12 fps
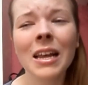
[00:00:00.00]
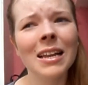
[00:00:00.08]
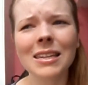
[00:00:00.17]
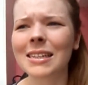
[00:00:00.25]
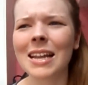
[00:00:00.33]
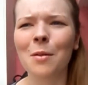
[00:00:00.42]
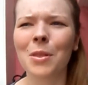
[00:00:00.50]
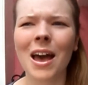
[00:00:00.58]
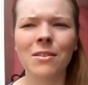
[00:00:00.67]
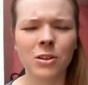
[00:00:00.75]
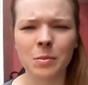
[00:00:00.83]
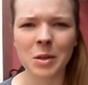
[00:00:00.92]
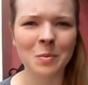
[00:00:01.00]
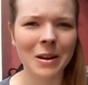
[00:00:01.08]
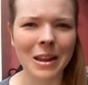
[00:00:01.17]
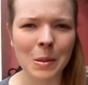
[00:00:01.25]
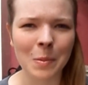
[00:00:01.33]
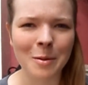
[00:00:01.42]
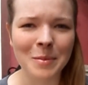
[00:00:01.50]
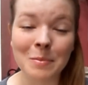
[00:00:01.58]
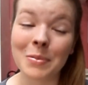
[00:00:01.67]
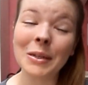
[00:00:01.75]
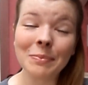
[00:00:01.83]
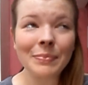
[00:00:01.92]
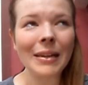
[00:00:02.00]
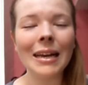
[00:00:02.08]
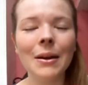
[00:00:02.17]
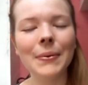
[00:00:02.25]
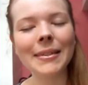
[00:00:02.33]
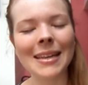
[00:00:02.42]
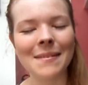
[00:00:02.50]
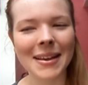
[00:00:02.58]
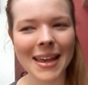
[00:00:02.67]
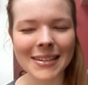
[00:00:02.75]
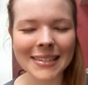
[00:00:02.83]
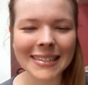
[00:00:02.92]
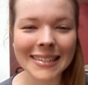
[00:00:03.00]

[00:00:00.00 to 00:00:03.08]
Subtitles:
It doesn't help that I haven't got much money at the moment, but we'll see how it goes.